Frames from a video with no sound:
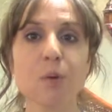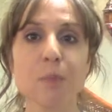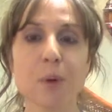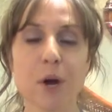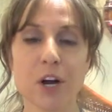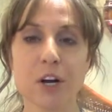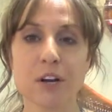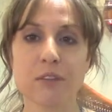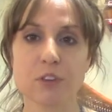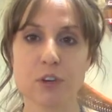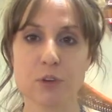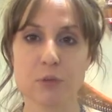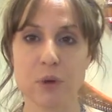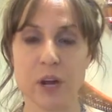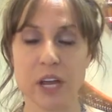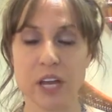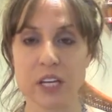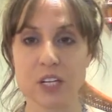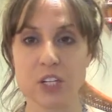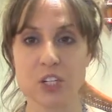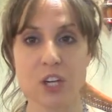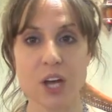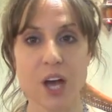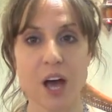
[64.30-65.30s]
part of your
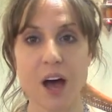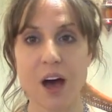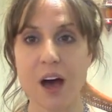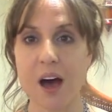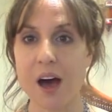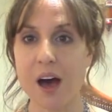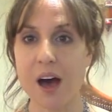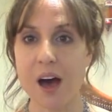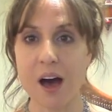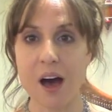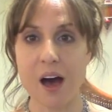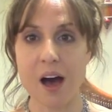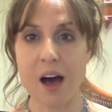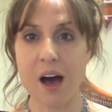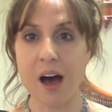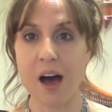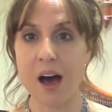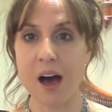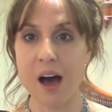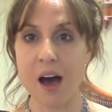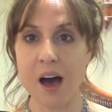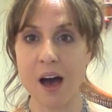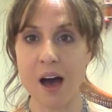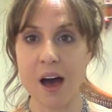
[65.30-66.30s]
range.
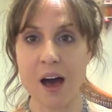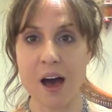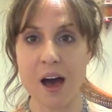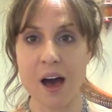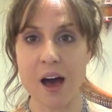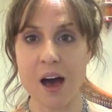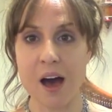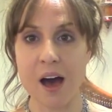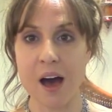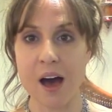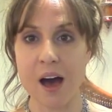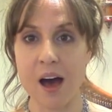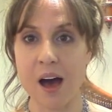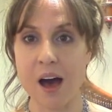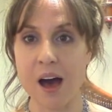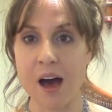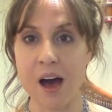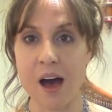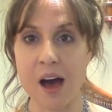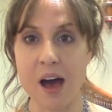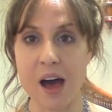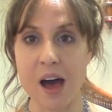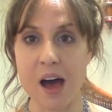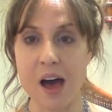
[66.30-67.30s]

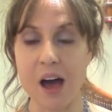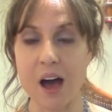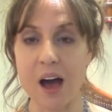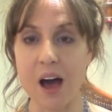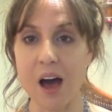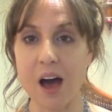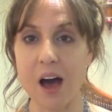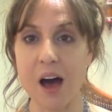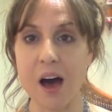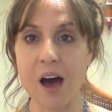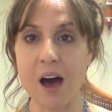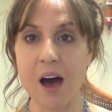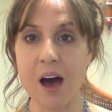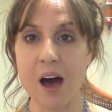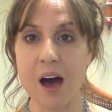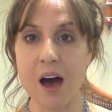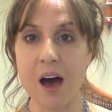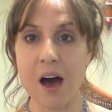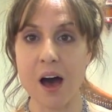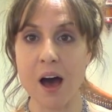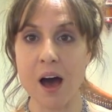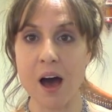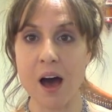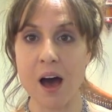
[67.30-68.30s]
Ha,
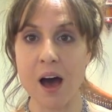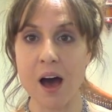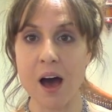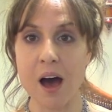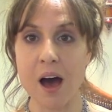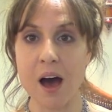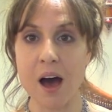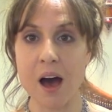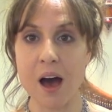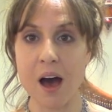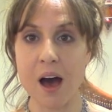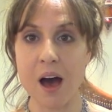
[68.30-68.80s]
ha,